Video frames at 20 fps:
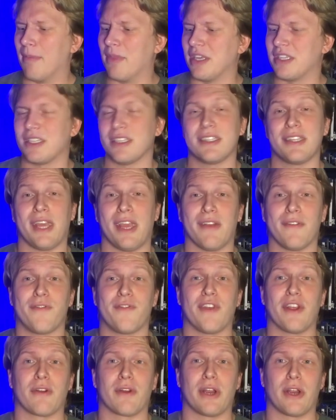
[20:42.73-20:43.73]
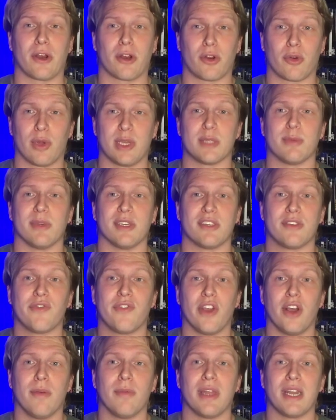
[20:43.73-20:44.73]
This is the inferior Christmas
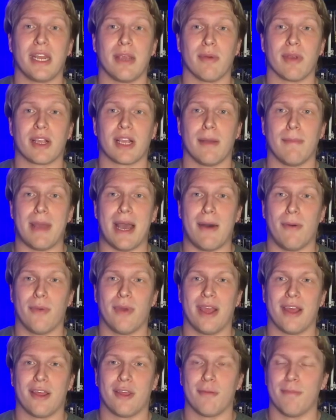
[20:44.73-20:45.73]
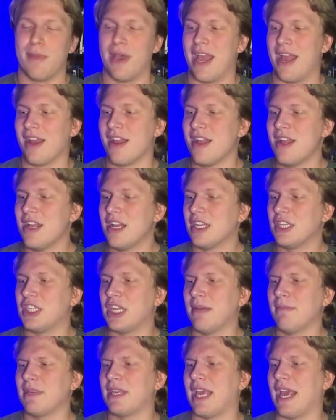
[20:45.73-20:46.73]
film that he would come out with. But
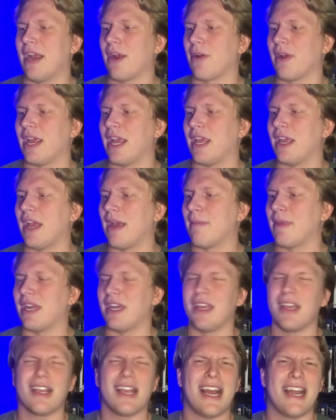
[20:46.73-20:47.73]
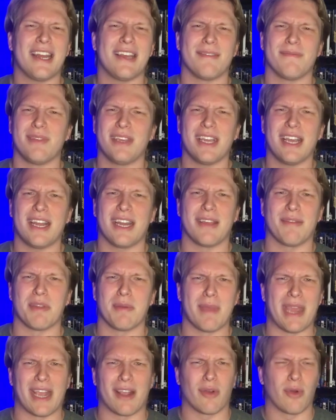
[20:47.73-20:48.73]
Jim Carrey, I mean, you gotta give
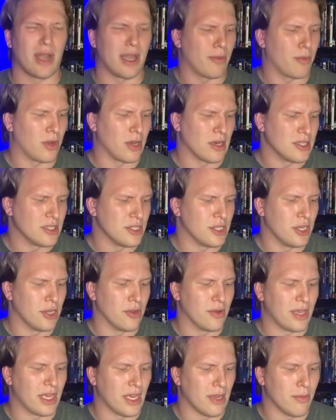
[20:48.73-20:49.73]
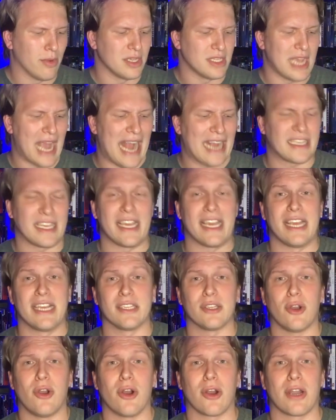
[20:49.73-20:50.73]
the man credit where it's due. He was acting
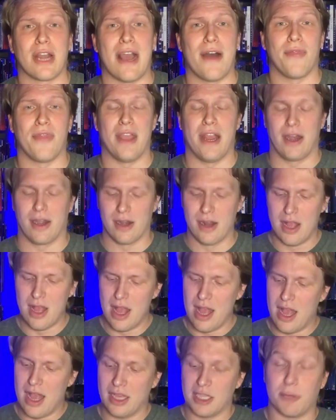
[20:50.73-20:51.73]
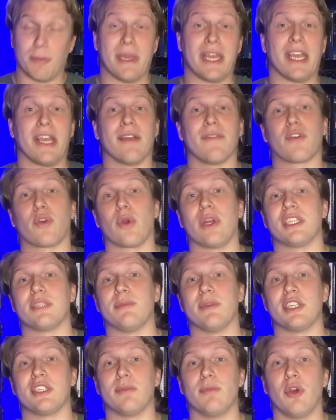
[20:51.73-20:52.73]
his heart out there. Speaking of
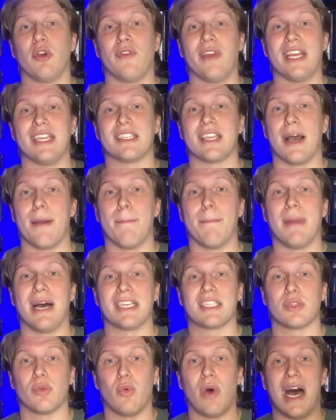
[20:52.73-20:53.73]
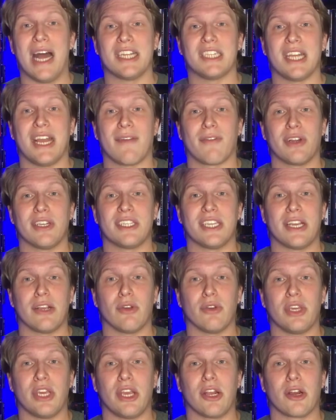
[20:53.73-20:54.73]
Christmas movies, a must-watch every
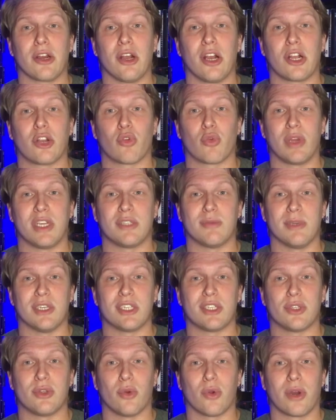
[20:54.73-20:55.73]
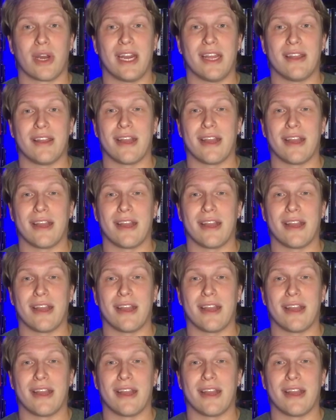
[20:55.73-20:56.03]
single year, A Christmas Story.